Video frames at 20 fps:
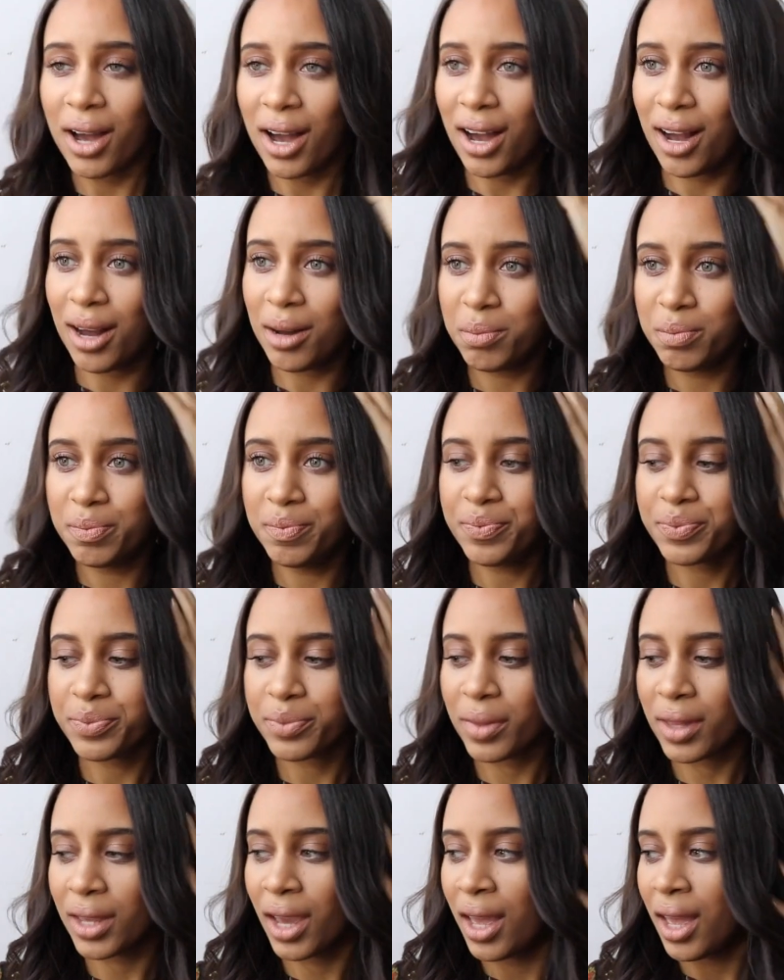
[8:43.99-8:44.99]
I'm
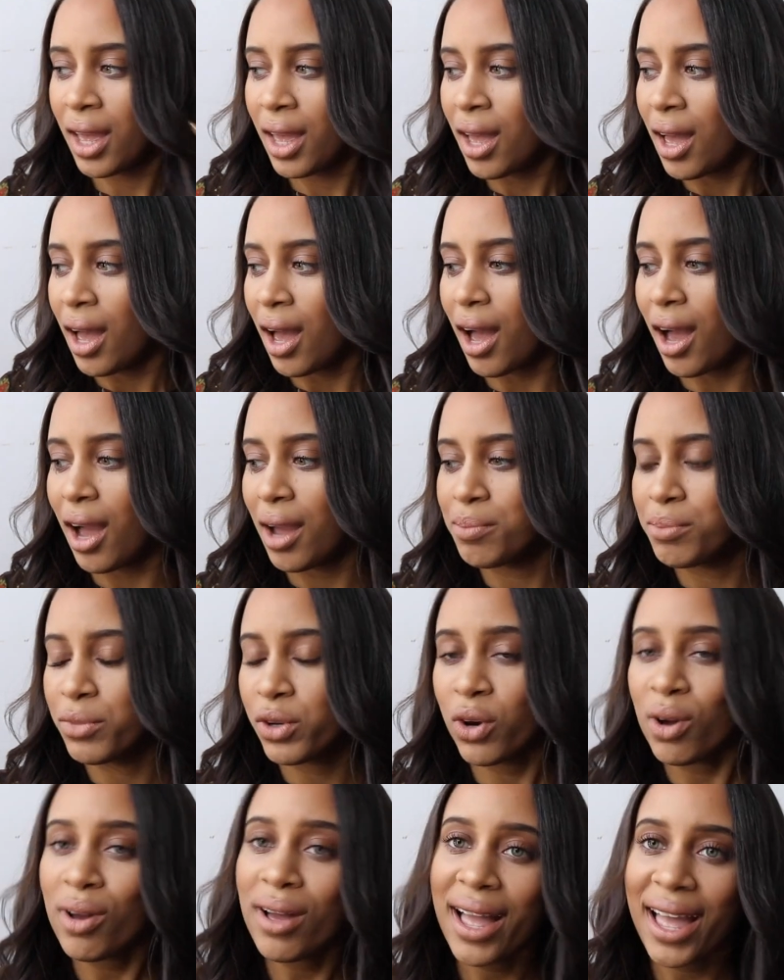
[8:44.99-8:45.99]

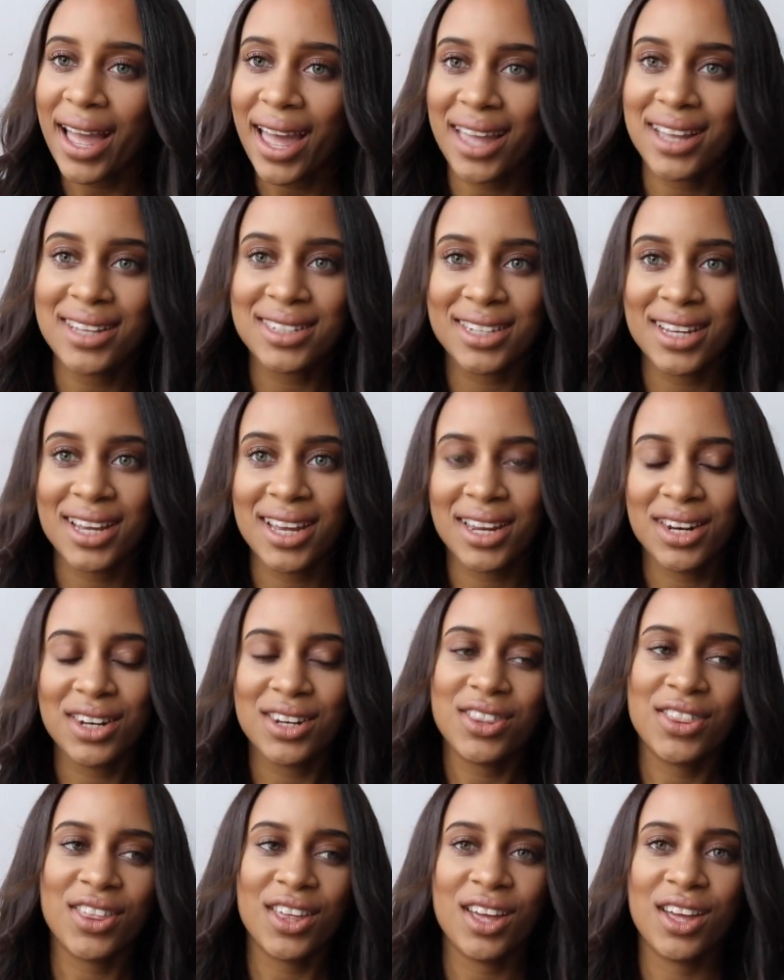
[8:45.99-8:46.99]
not hating